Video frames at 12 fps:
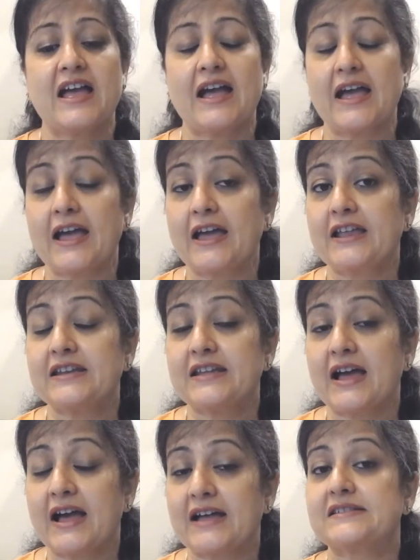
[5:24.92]

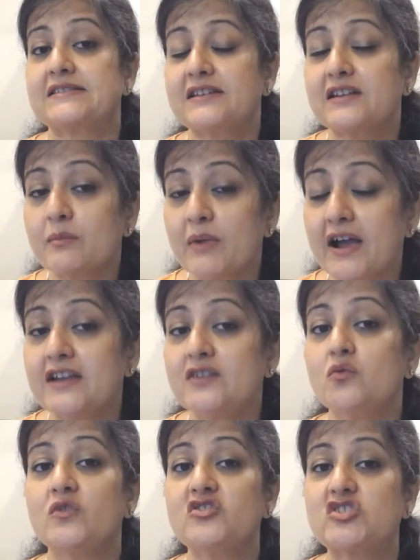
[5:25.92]
and has
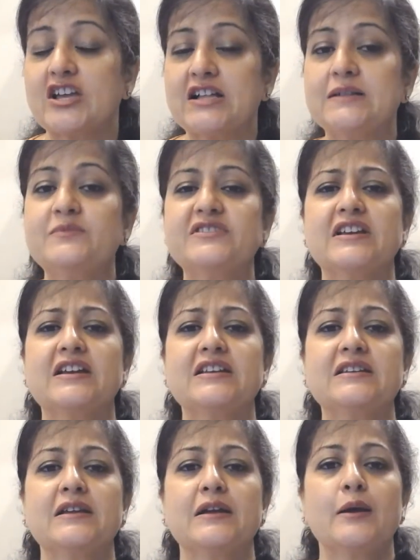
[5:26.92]
ceramide which helps
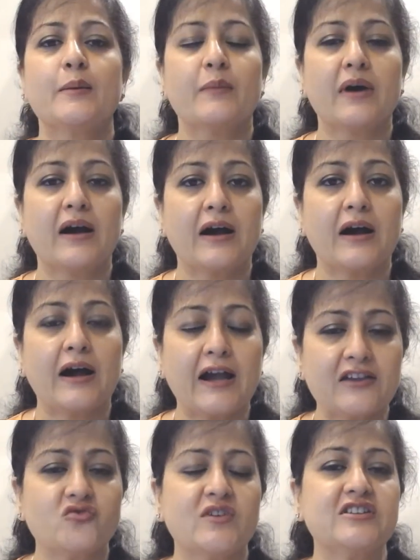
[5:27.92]
in
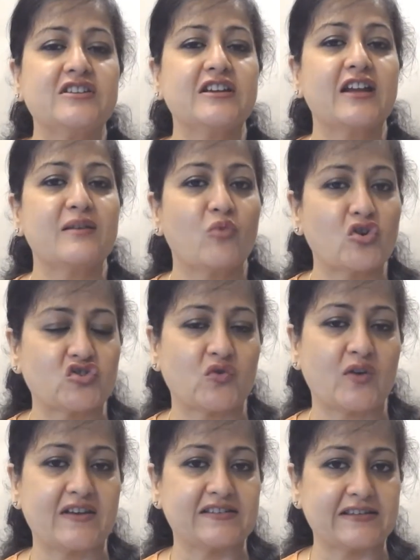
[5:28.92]
hydrating and
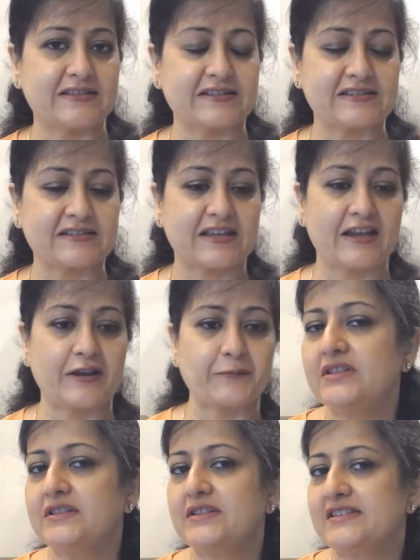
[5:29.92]
moisturizing the
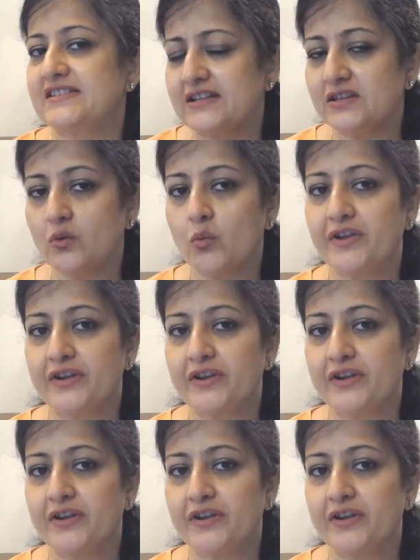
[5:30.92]
skin. There's another very